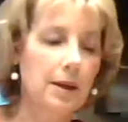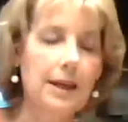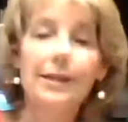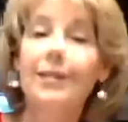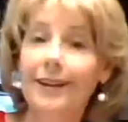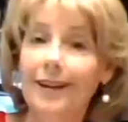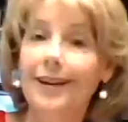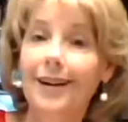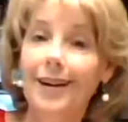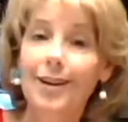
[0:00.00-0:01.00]
evenly,
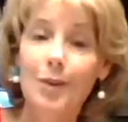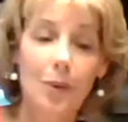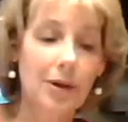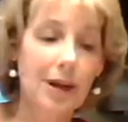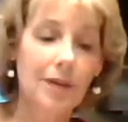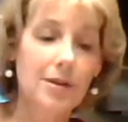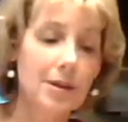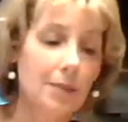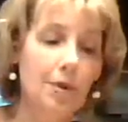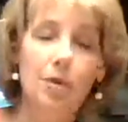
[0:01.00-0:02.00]
and you won't have
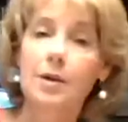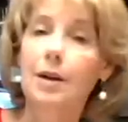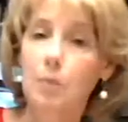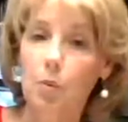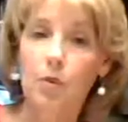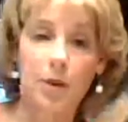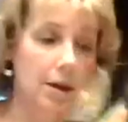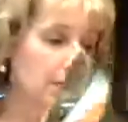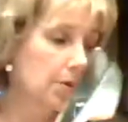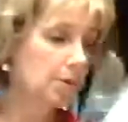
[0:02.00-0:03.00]
some that are done more than
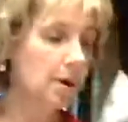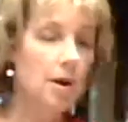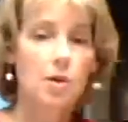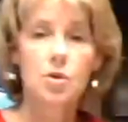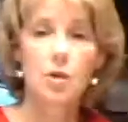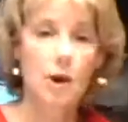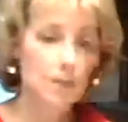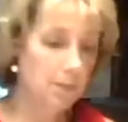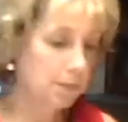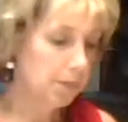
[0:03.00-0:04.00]
others. So I
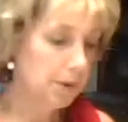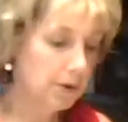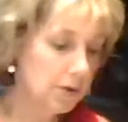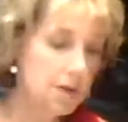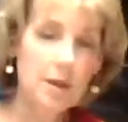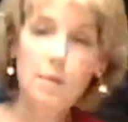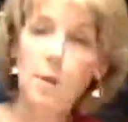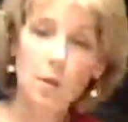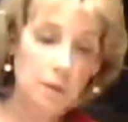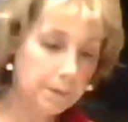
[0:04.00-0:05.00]
put those in a
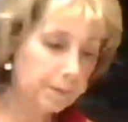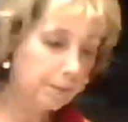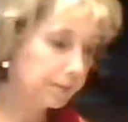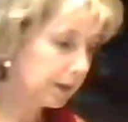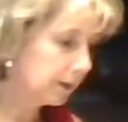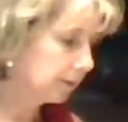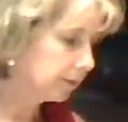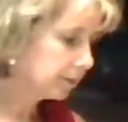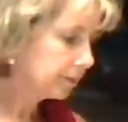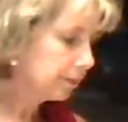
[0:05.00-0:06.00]
bowl,
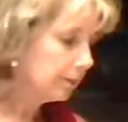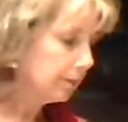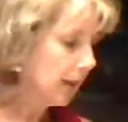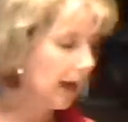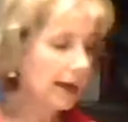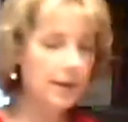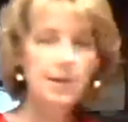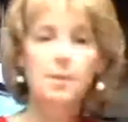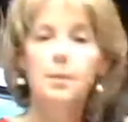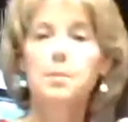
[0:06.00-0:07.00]
added
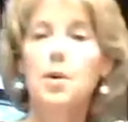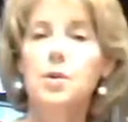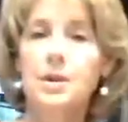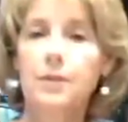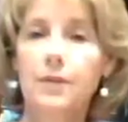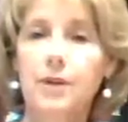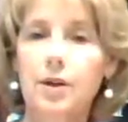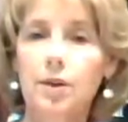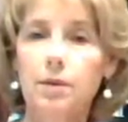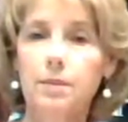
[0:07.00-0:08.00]
some balsamic
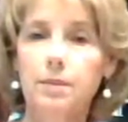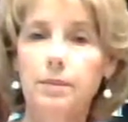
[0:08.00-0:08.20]
vinegar,